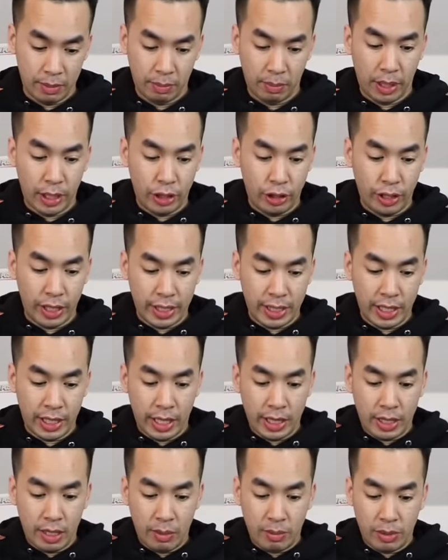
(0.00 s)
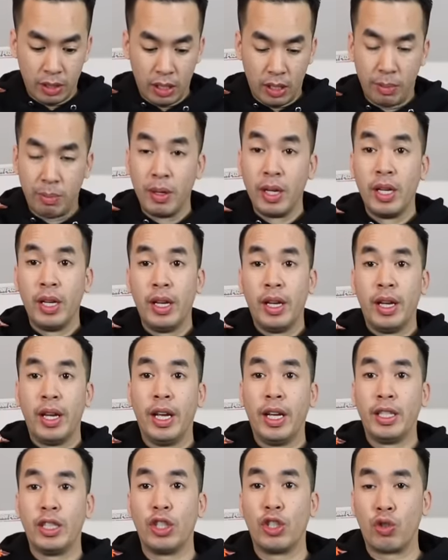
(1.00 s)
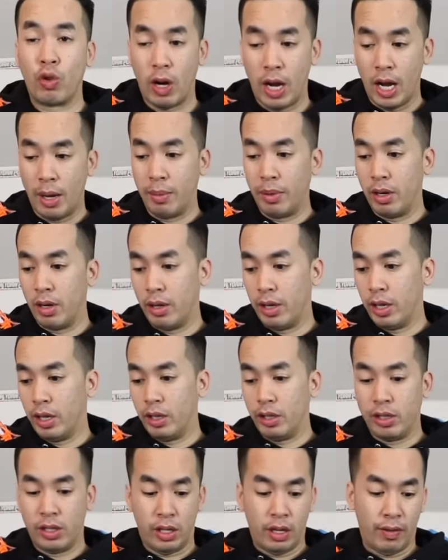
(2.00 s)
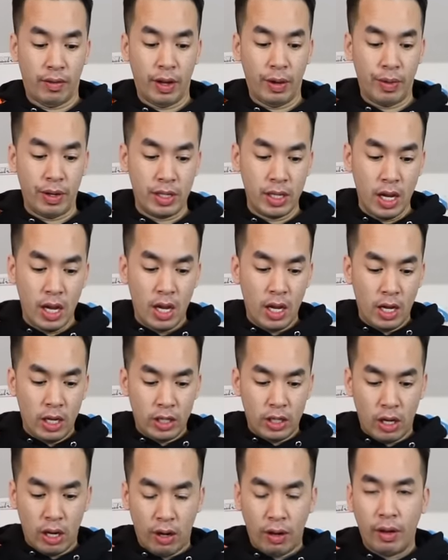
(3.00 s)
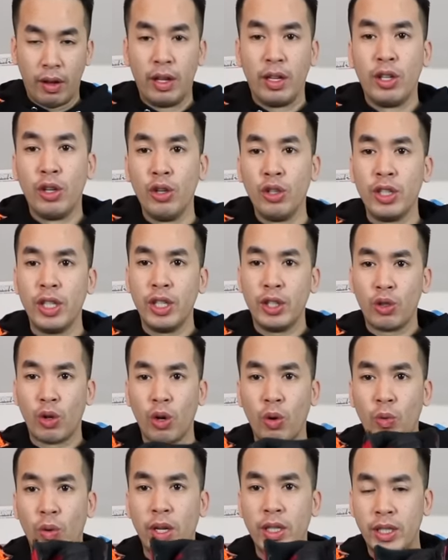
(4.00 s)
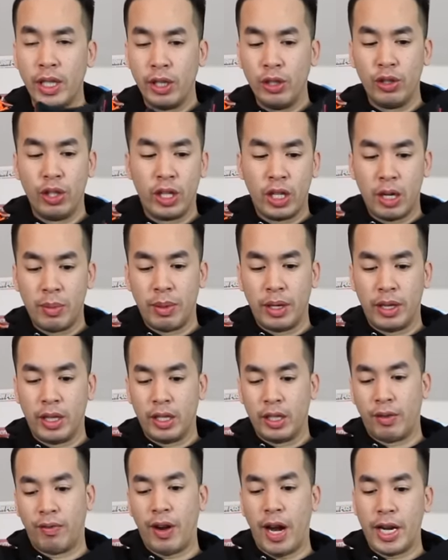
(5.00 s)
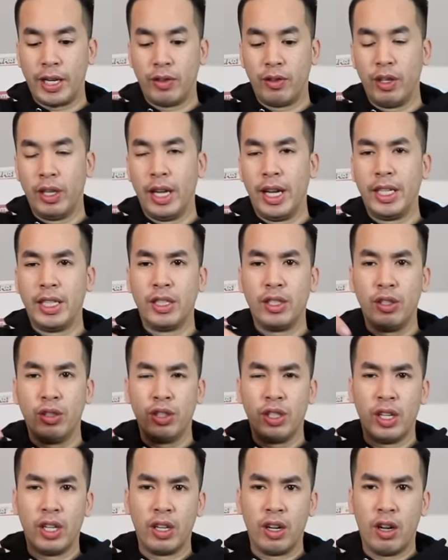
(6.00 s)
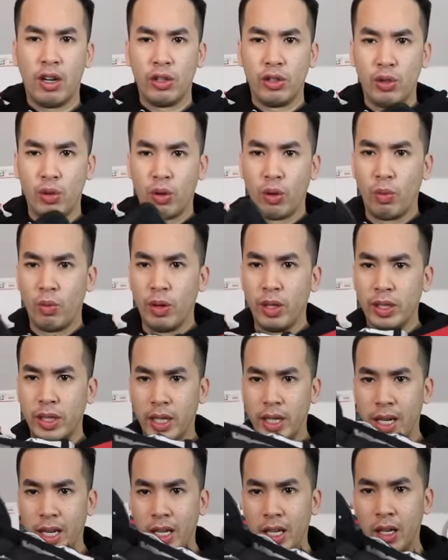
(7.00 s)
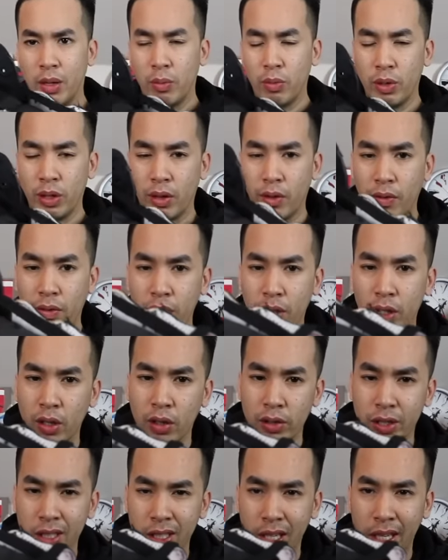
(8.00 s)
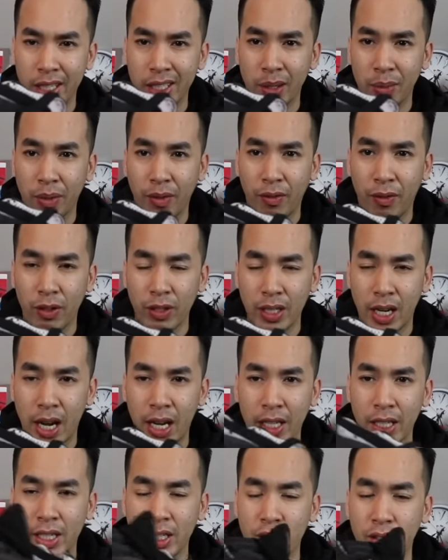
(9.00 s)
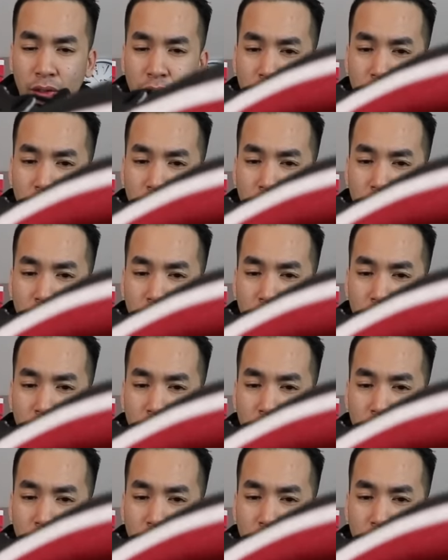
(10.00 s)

make sure you guys hit that thumbs up and subscribe and all that good stuff. Anyways, so usually Jordan 1s, they usually come like this. Factory lace, usually in all Jordan 1s, they kind of come with the, you know, just lace up on the first eyelids